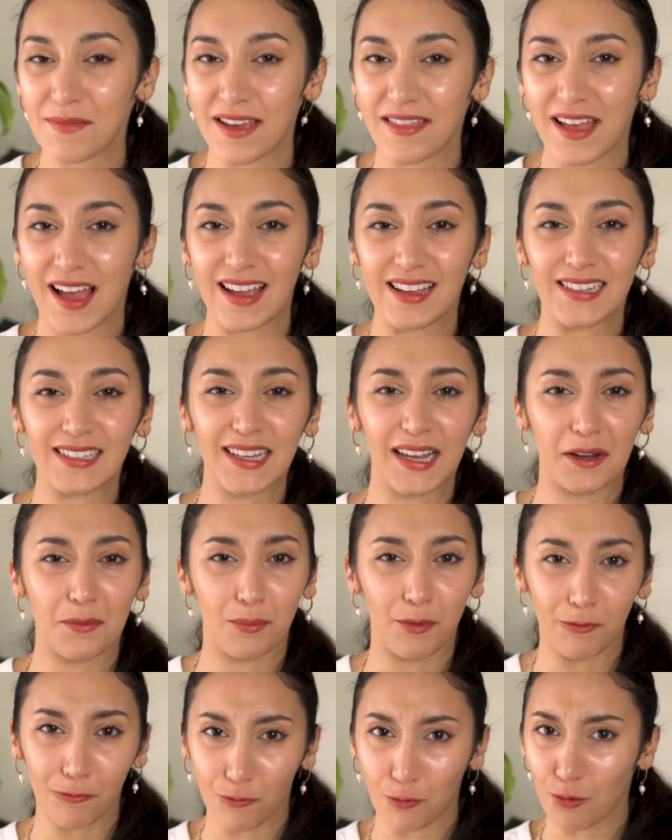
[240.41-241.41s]
by that is
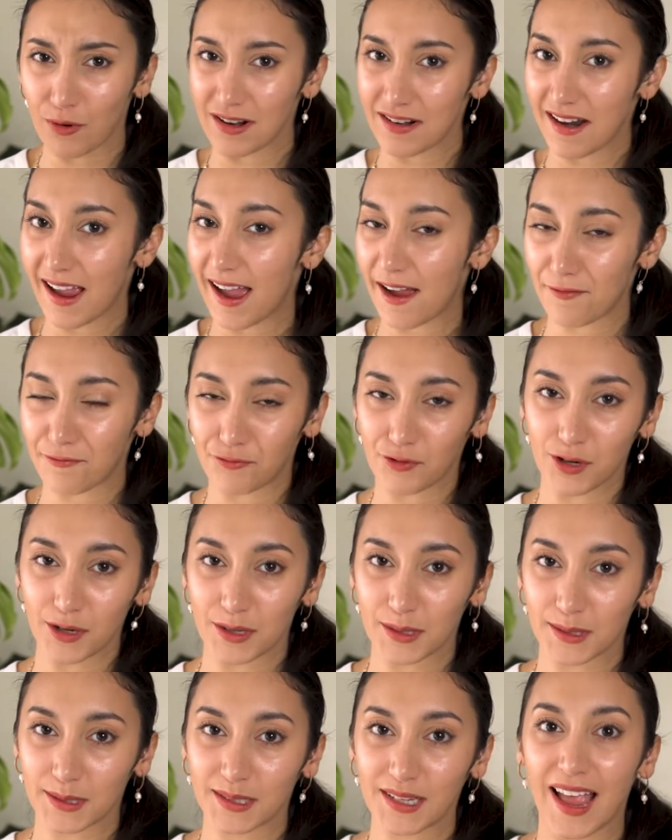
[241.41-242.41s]
like before and
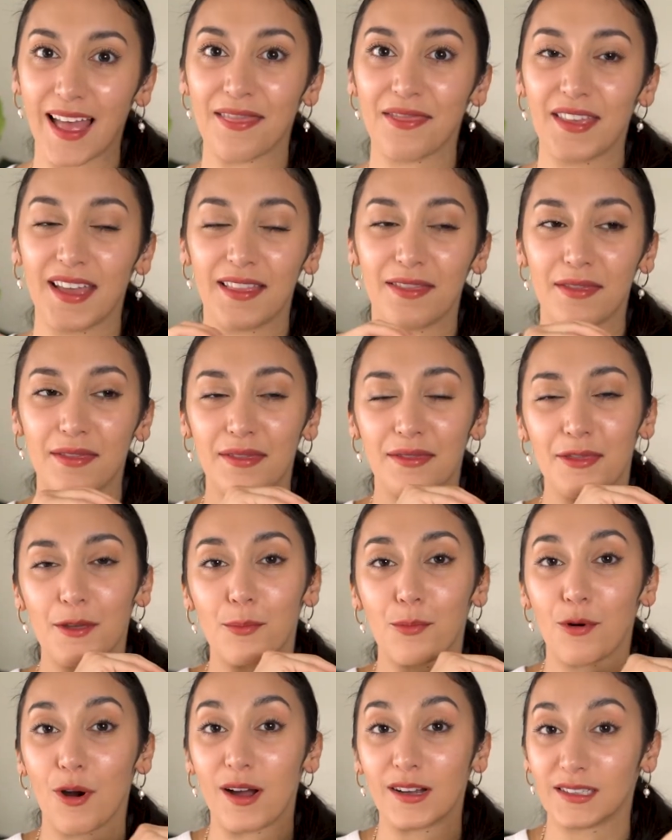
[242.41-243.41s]
afters, and then the
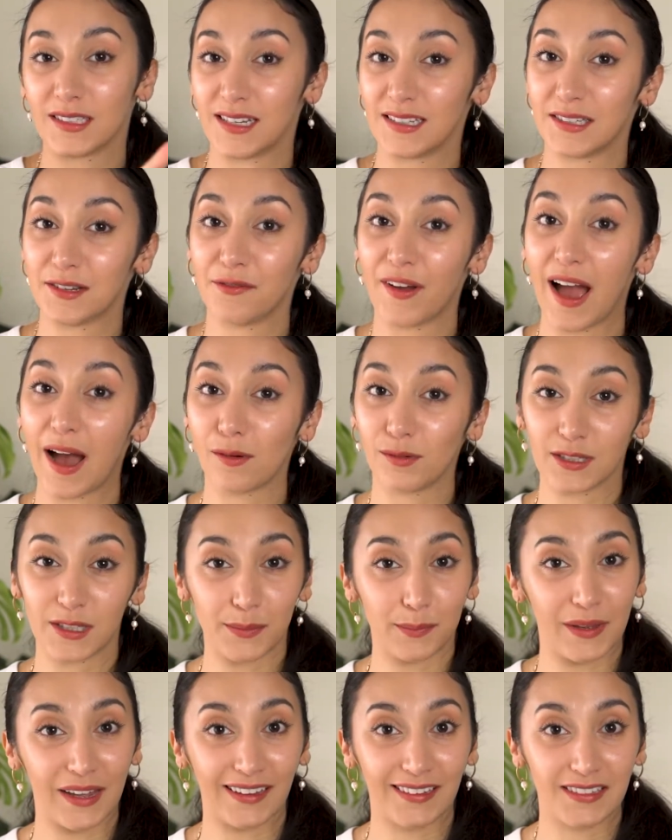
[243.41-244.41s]
process of how
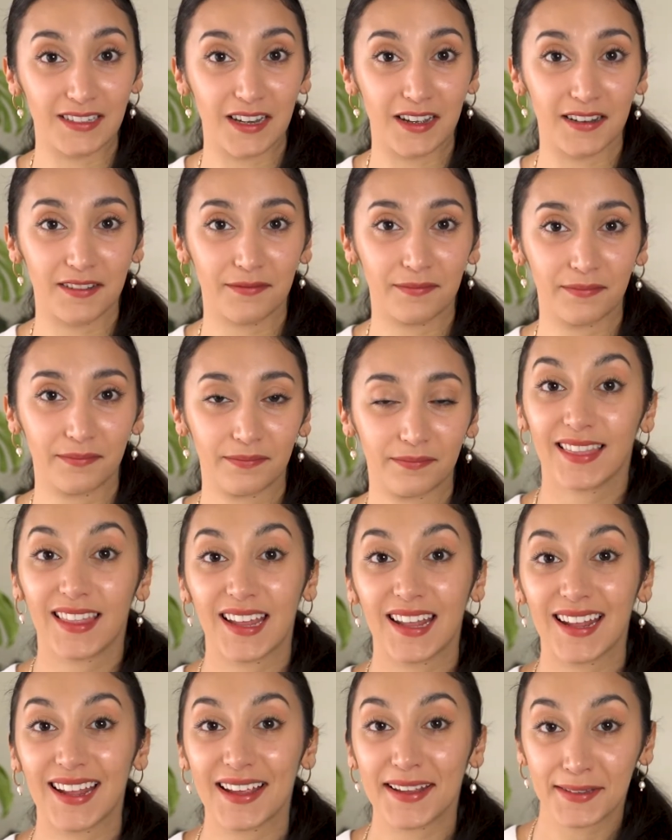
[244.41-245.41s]
it's being done.
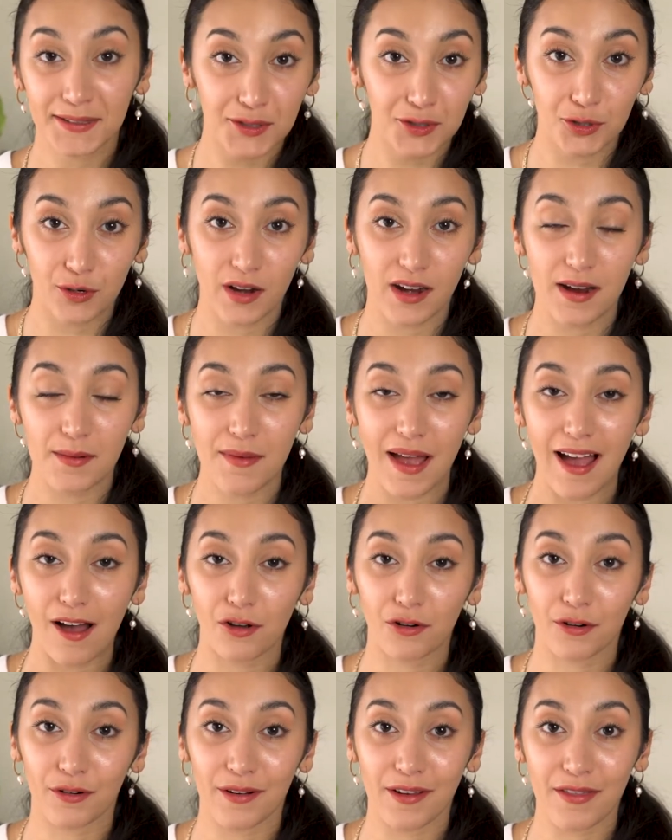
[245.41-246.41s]
The Instagram
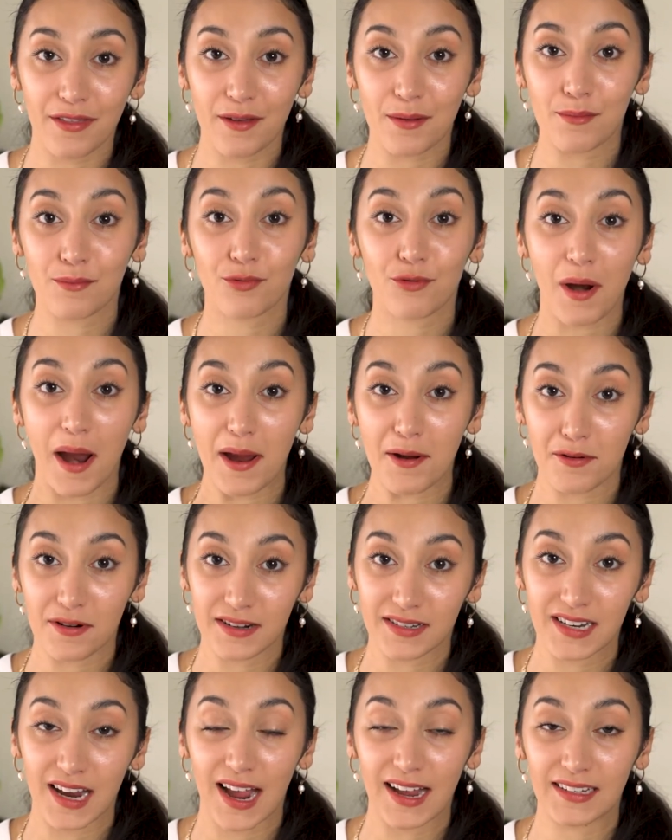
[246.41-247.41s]
algorithm
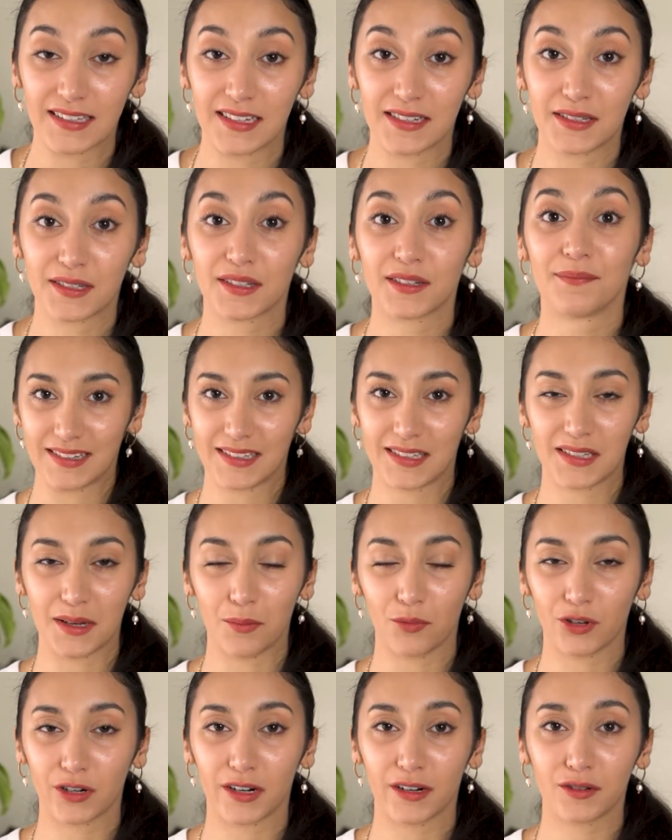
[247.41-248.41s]
prioritizes
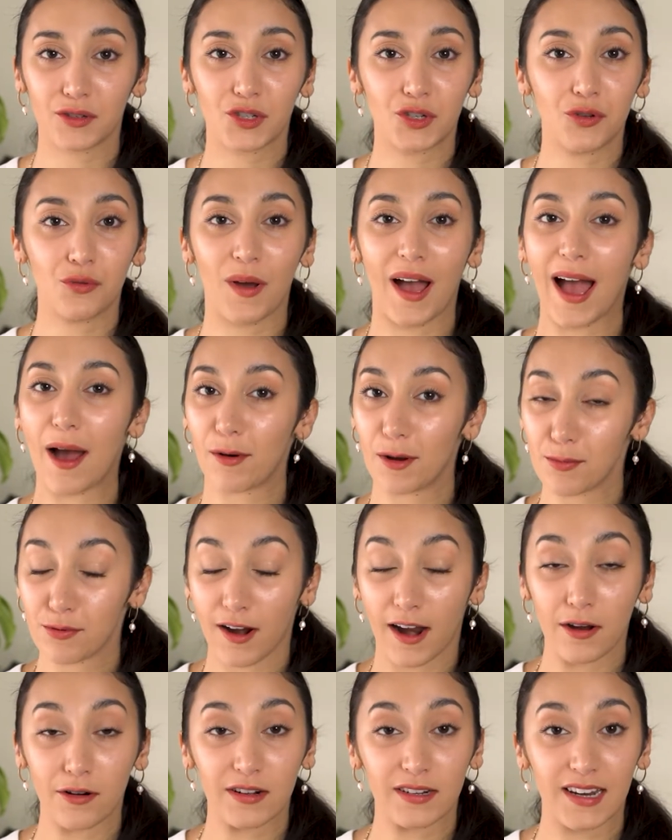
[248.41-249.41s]
similar to how it
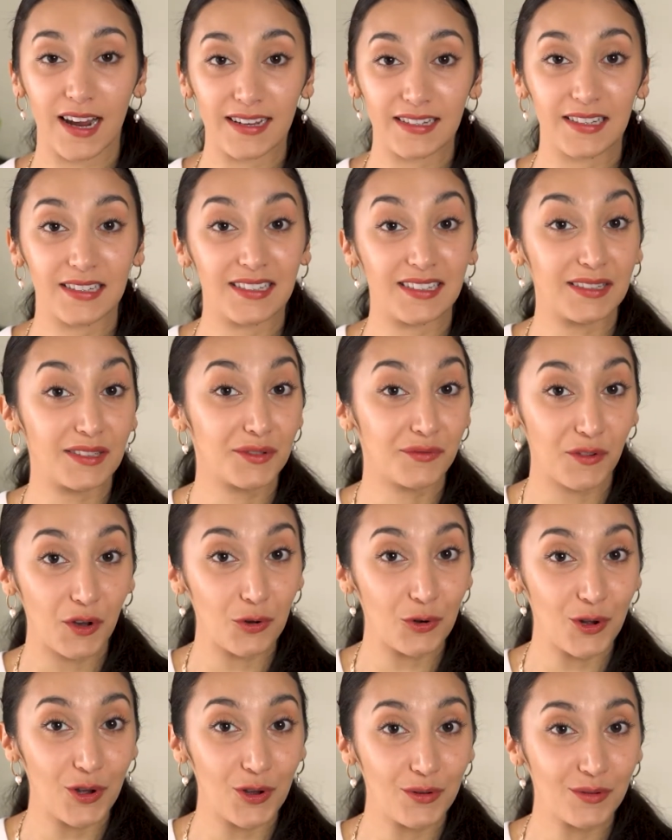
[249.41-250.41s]
prioritizes its
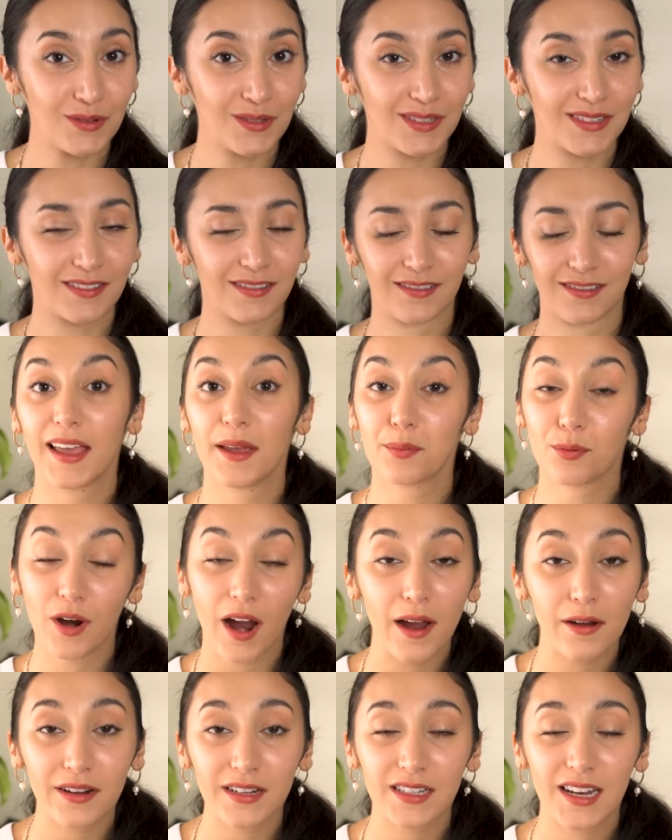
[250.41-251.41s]
photos. It
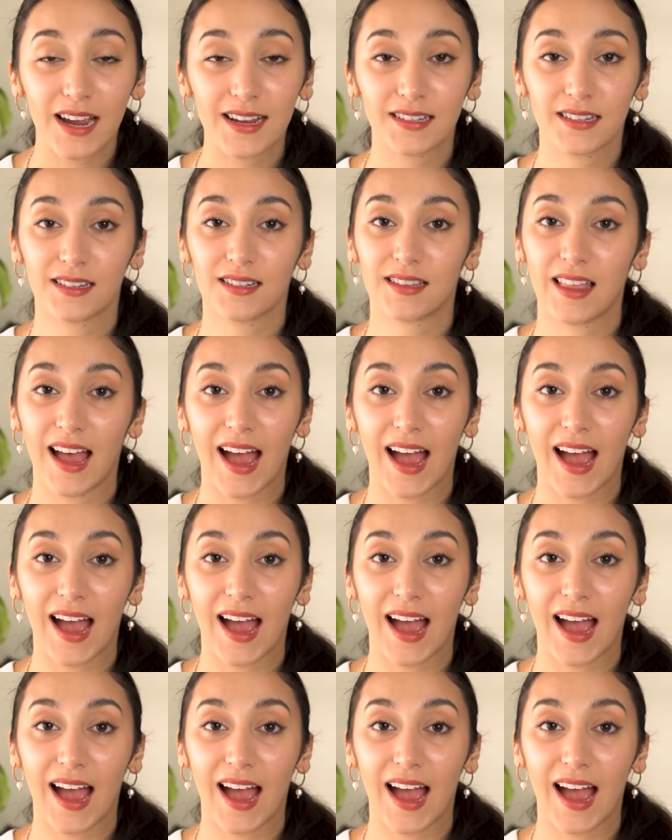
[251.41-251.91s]
prioritizes the